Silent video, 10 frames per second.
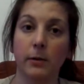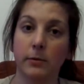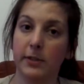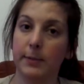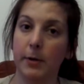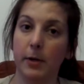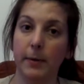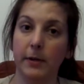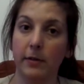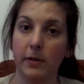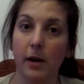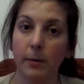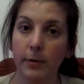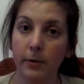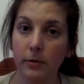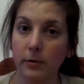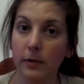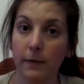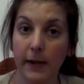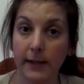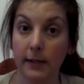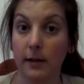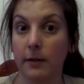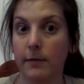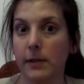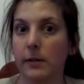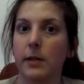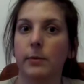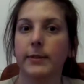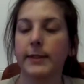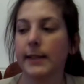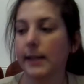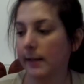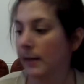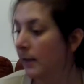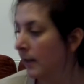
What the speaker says: I will just put up another Carboot haul if that's the kind of video that you want to see.